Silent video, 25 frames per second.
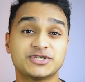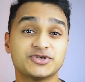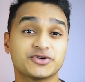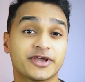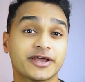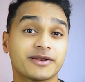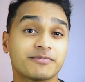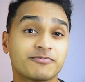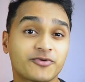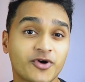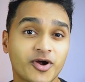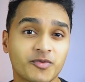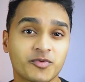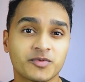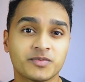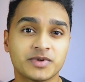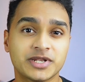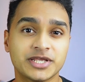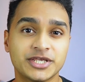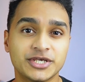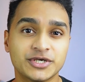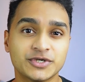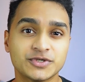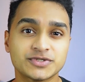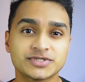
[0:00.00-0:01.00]
you can
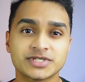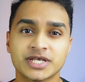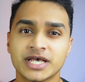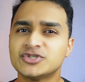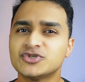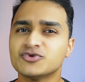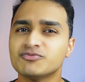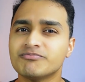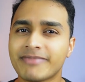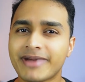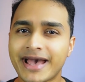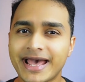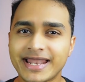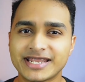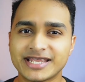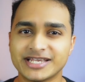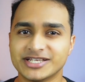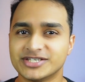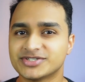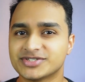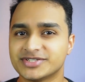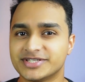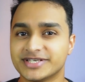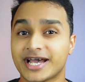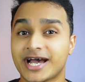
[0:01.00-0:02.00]
probably use to
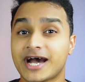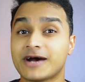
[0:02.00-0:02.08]
manage the